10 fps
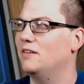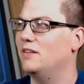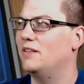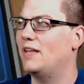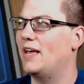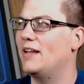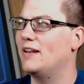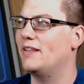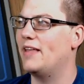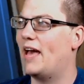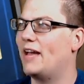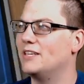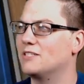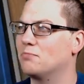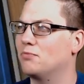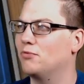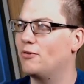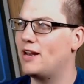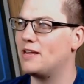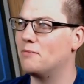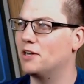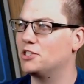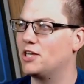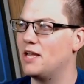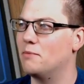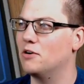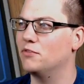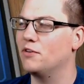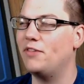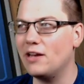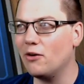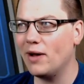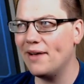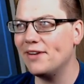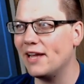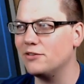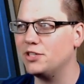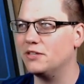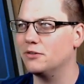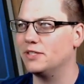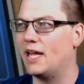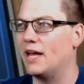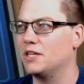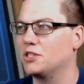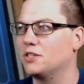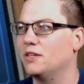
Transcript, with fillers: then that is pretty much game over. If they don't have an energy to attach,